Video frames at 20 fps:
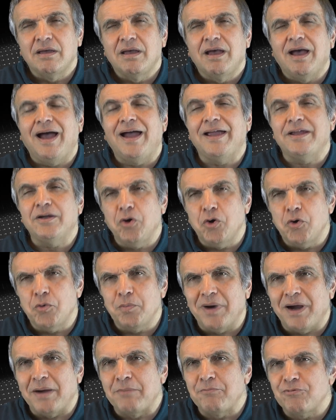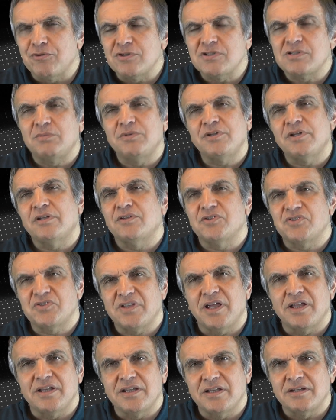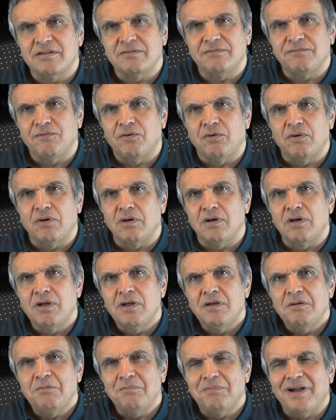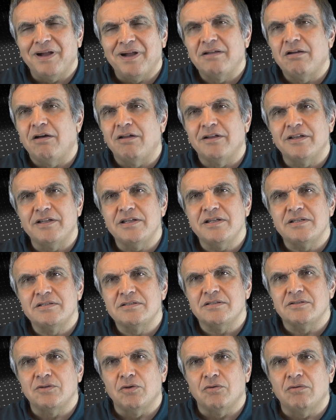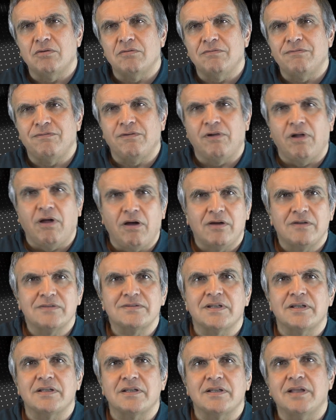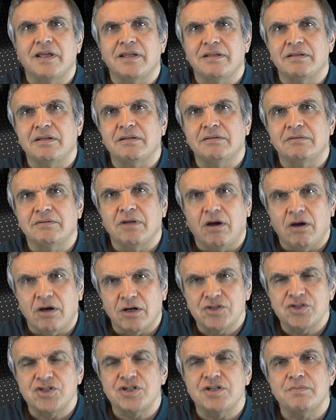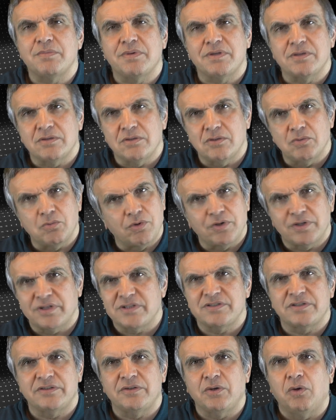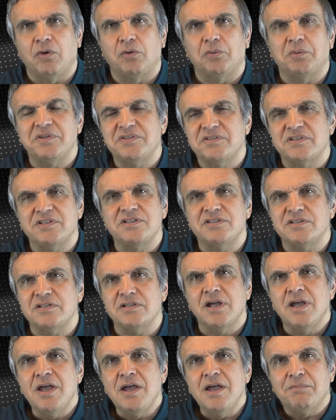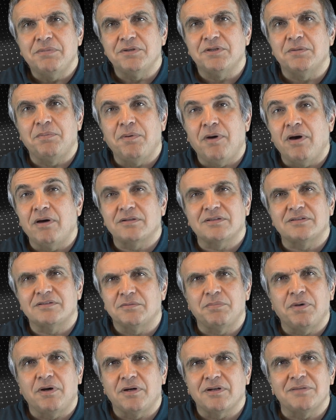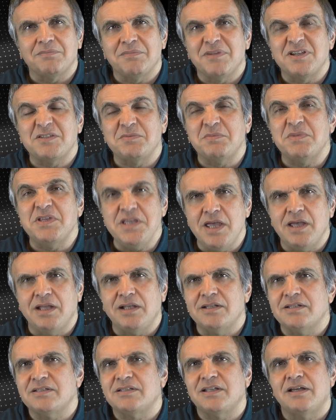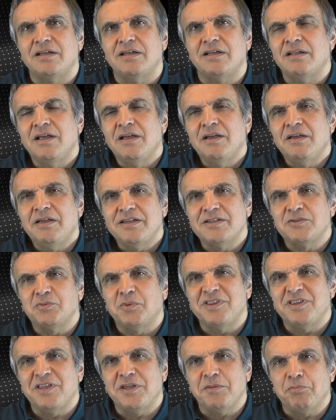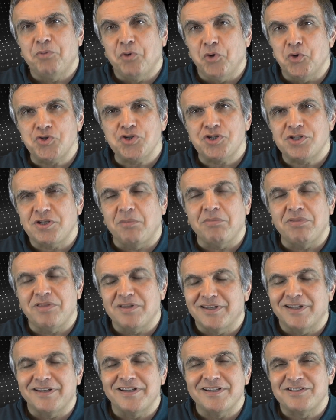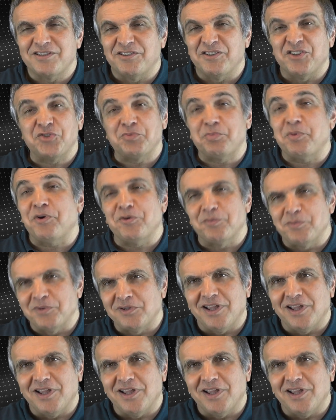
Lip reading: hope I'm reasonably understanding for my colleagues, flaws and the hardship, and the work isn't always easy. But the part that makes me yell is when they push something that is an experiment like